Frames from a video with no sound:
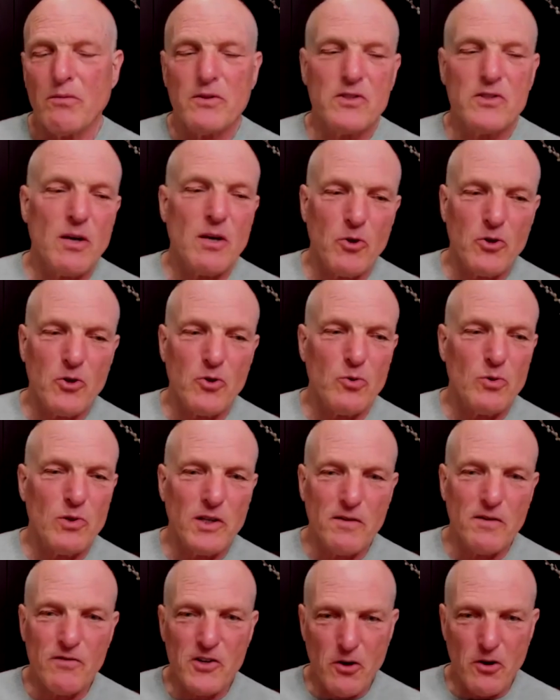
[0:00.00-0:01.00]
someone who
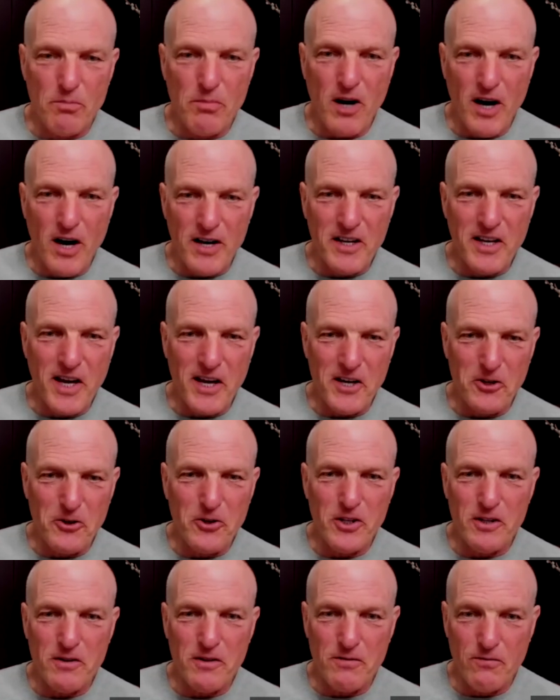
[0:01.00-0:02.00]
lived nearby
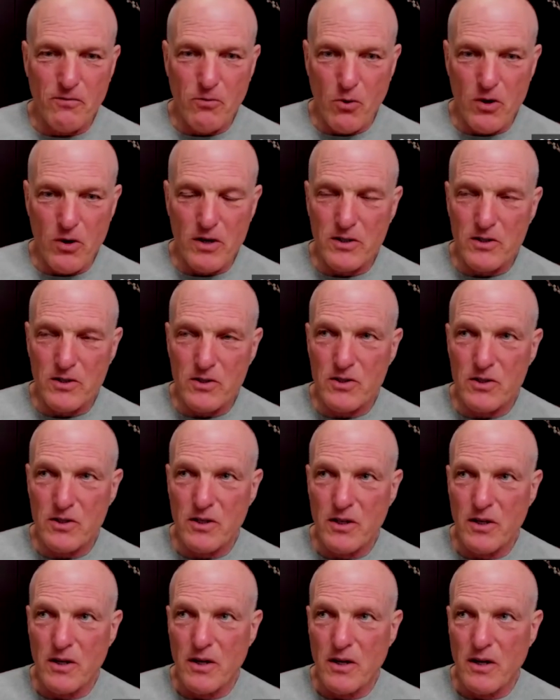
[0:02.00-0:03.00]
catered it for us.
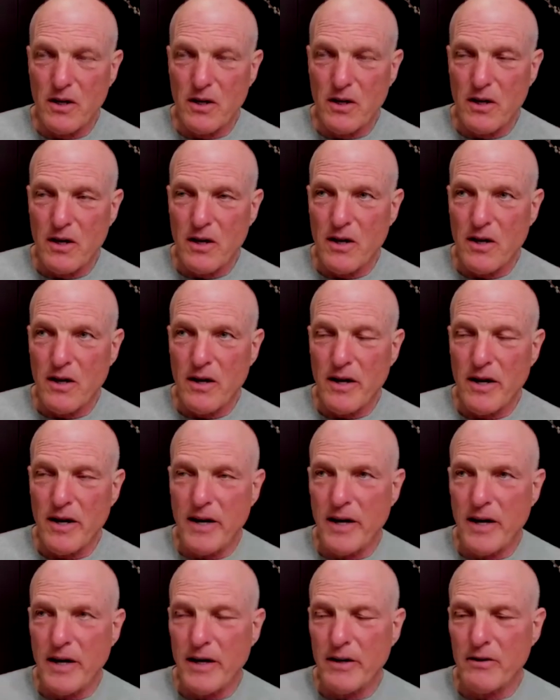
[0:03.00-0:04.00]

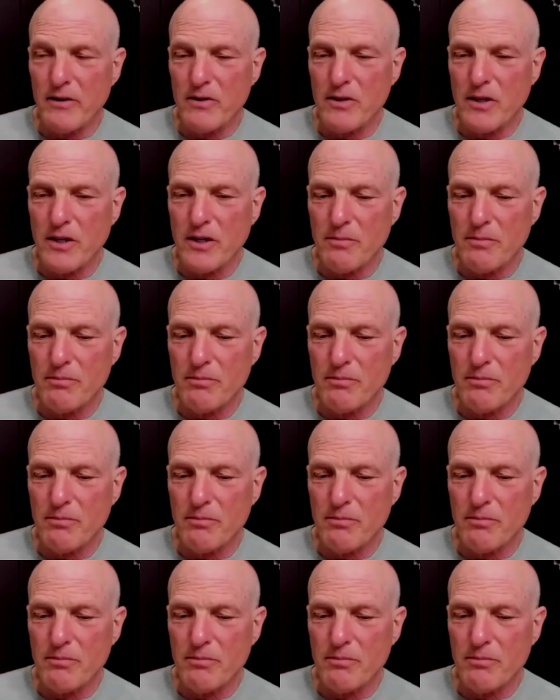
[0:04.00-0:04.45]
And